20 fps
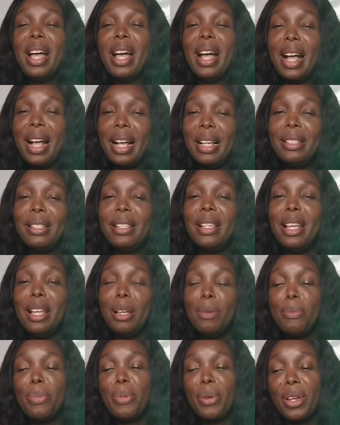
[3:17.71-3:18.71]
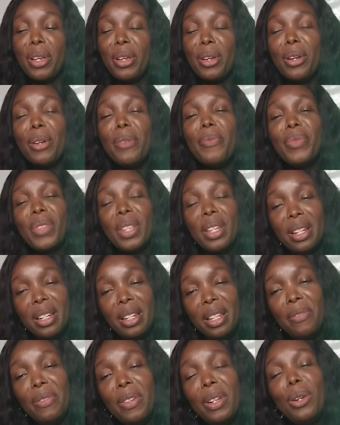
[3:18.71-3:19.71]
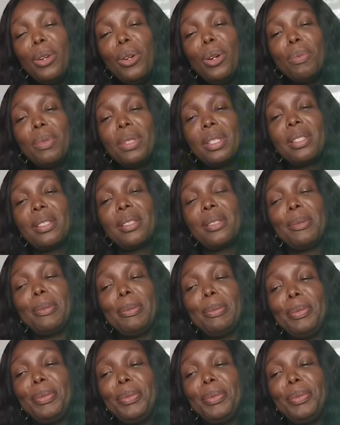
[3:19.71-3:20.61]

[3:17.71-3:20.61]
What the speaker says: as the embryo develops.